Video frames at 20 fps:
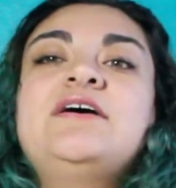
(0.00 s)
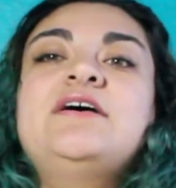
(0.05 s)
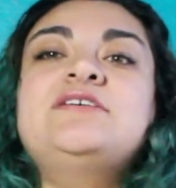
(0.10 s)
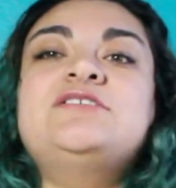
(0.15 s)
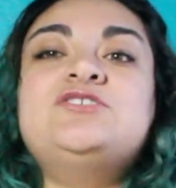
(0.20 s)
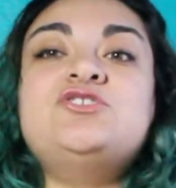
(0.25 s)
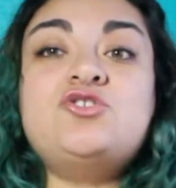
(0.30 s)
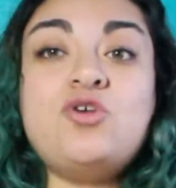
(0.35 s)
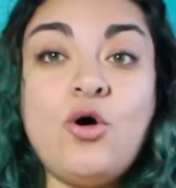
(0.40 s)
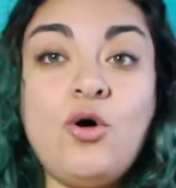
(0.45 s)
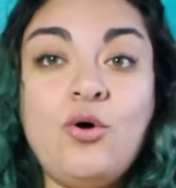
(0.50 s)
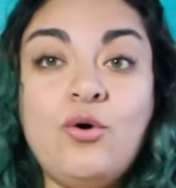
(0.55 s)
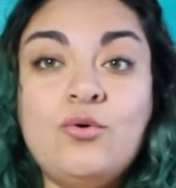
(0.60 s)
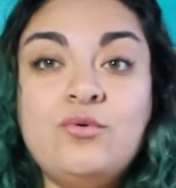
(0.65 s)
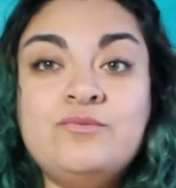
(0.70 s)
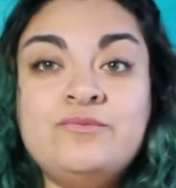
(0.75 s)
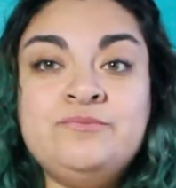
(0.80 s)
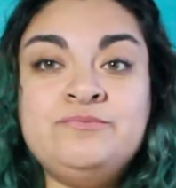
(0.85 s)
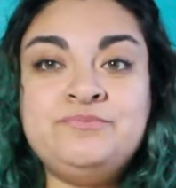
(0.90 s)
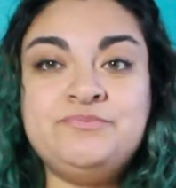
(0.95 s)

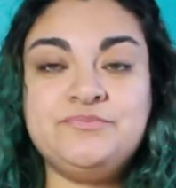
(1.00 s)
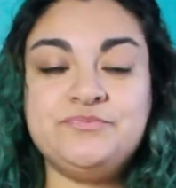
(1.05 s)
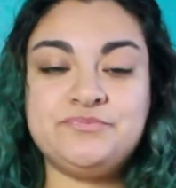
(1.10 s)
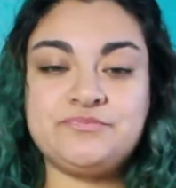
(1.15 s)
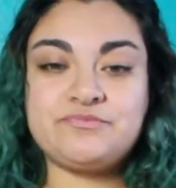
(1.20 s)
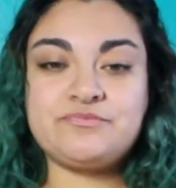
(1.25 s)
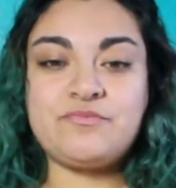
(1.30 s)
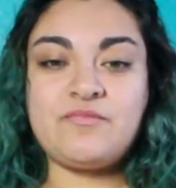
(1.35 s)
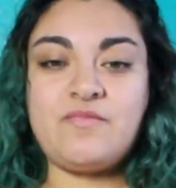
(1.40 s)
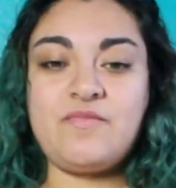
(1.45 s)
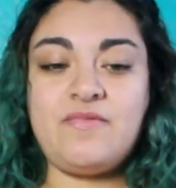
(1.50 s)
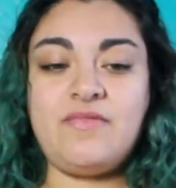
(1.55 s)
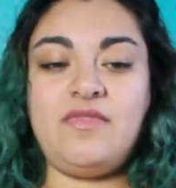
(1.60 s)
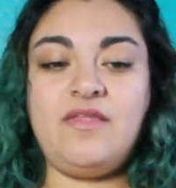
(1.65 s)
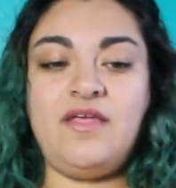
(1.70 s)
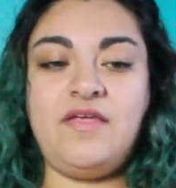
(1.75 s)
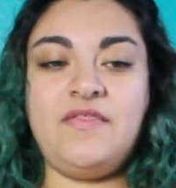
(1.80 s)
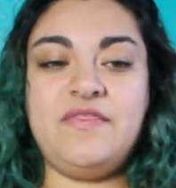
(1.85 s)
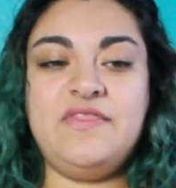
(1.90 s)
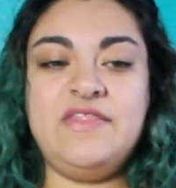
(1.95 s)
So
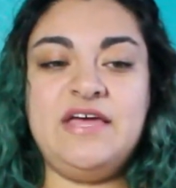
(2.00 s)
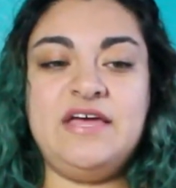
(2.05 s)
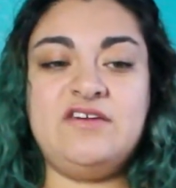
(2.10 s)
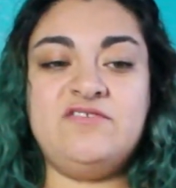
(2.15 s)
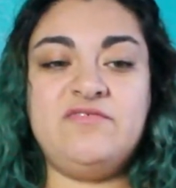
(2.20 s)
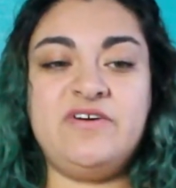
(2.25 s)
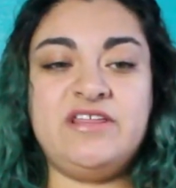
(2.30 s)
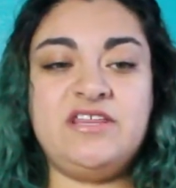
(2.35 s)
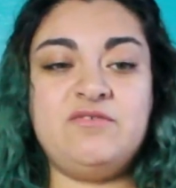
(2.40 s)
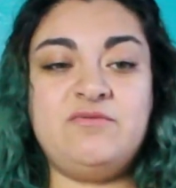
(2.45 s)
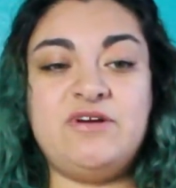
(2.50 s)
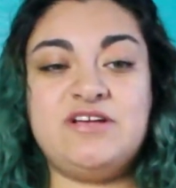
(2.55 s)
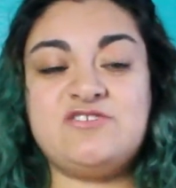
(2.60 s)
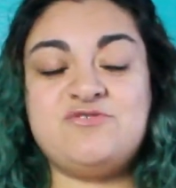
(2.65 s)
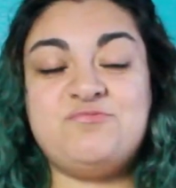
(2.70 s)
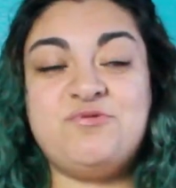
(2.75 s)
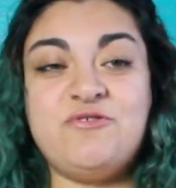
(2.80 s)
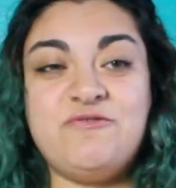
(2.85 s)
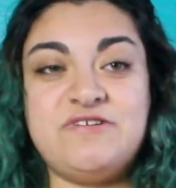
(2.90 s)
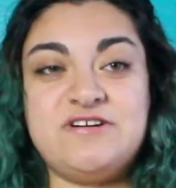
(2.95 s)
then finally we had
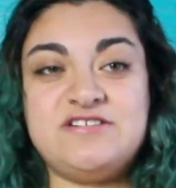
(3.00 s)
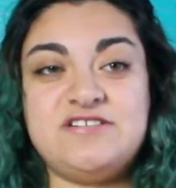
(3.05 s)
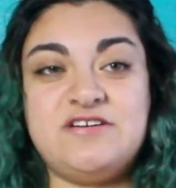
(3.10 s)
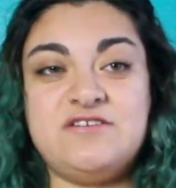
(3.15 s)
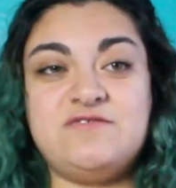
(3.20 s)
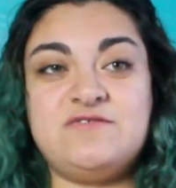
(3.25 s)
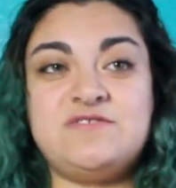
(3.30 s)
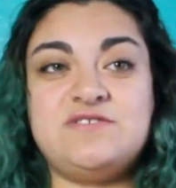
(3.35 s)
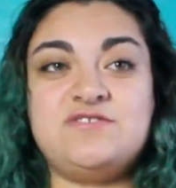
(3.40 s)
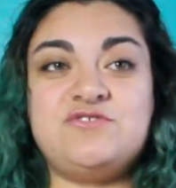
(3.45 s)
to prove ourselves